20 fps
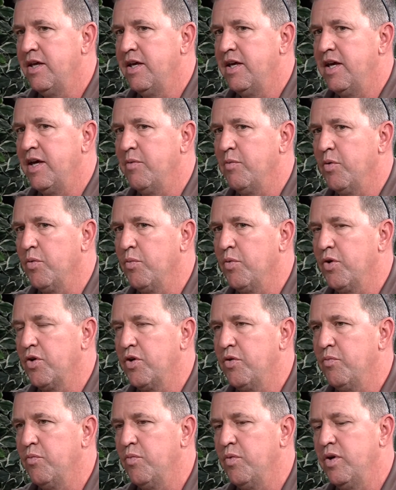and we're
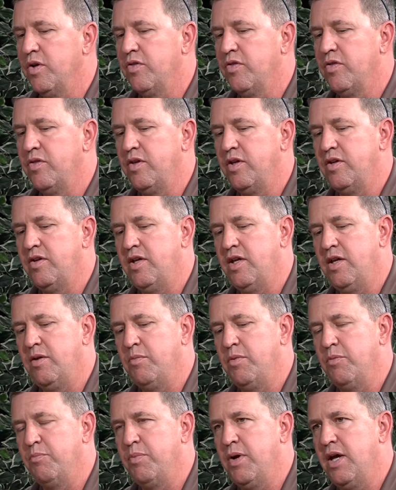working with the team
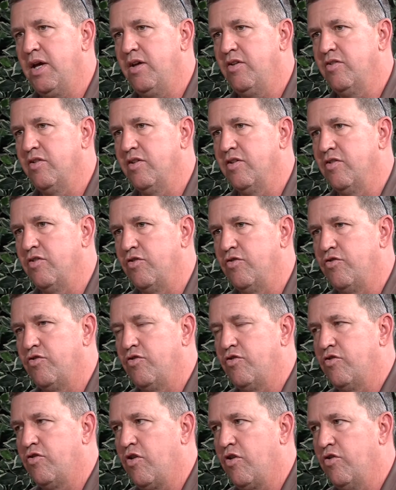in Payson to
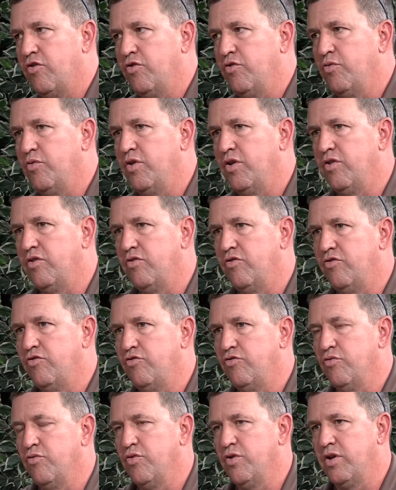start doing
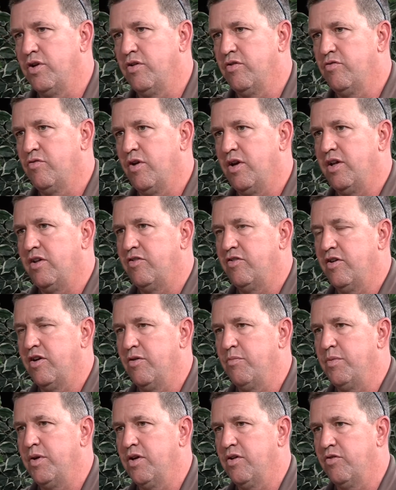joint trainings
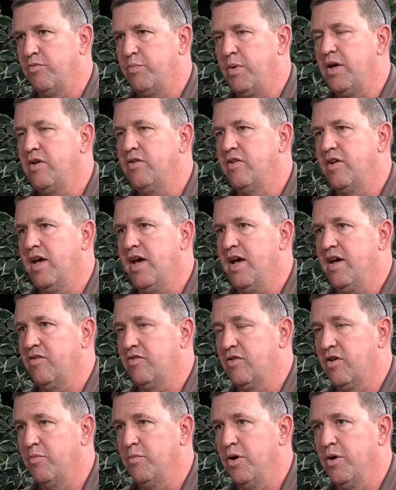there, because Payson has
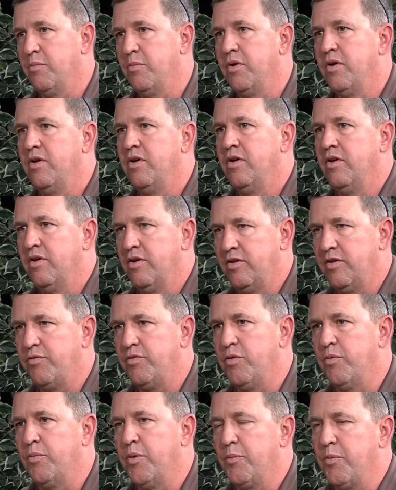come up, if
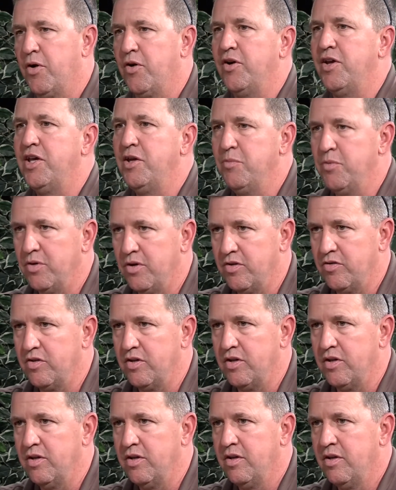you remember our Heber
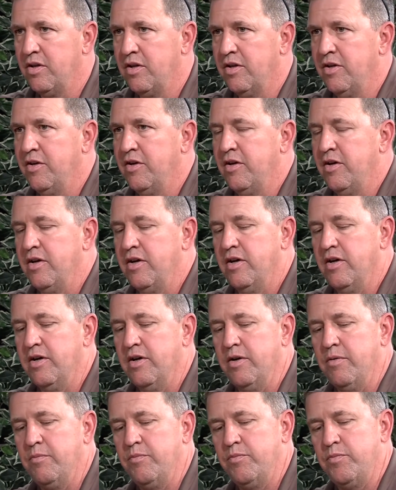incident,
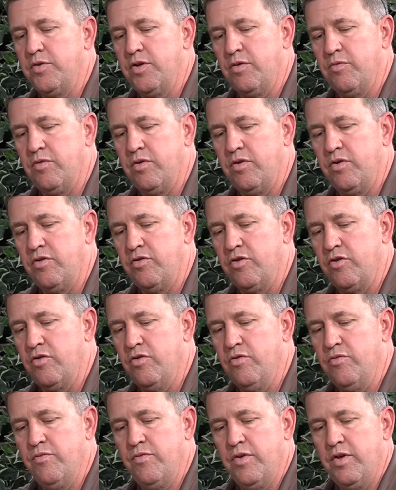several years
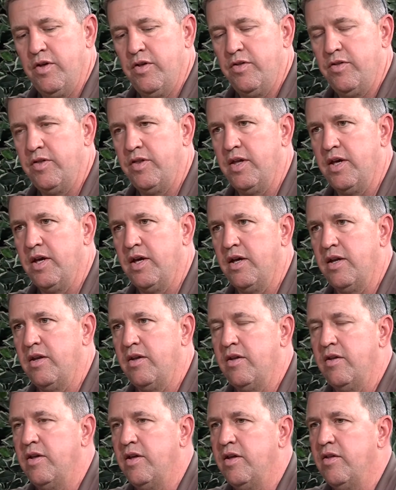ago, that
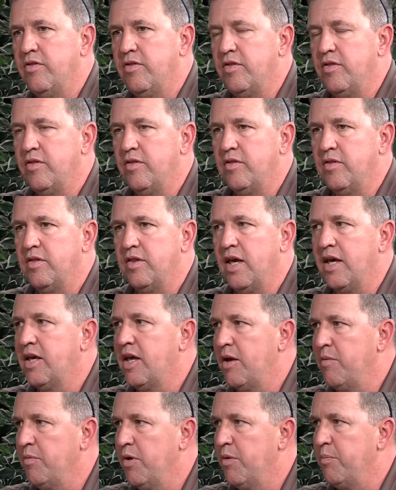they
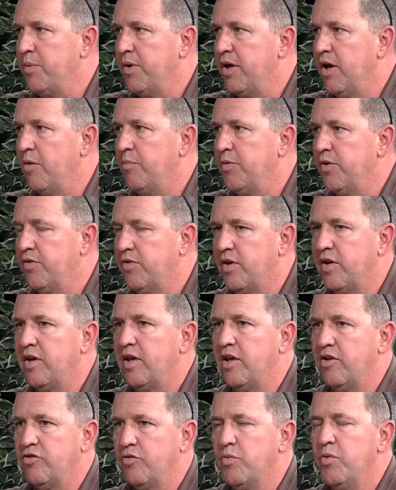came up and helped us,
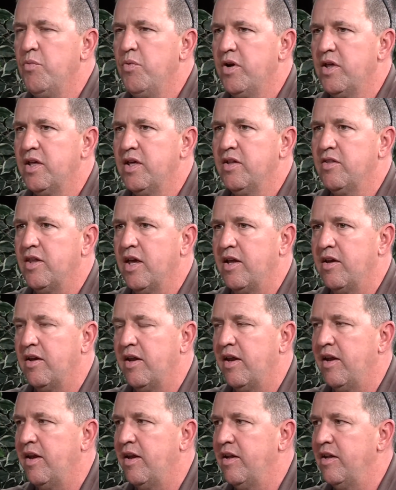and so we want to get that and
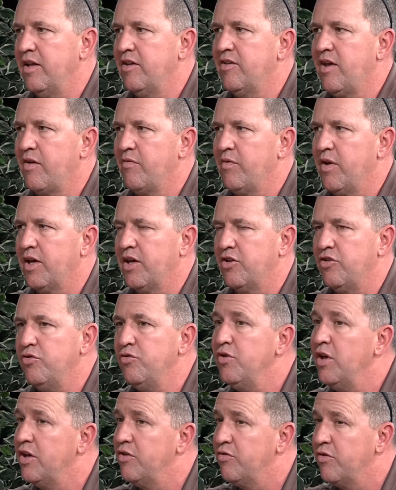at least have like a
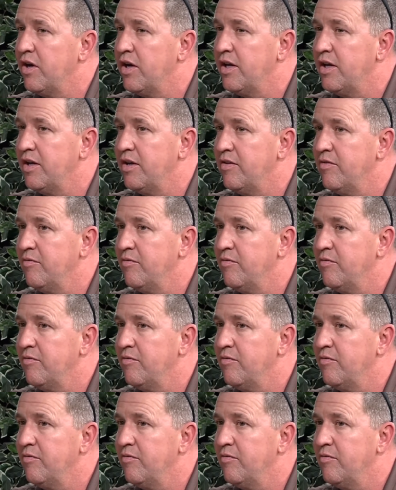2-day training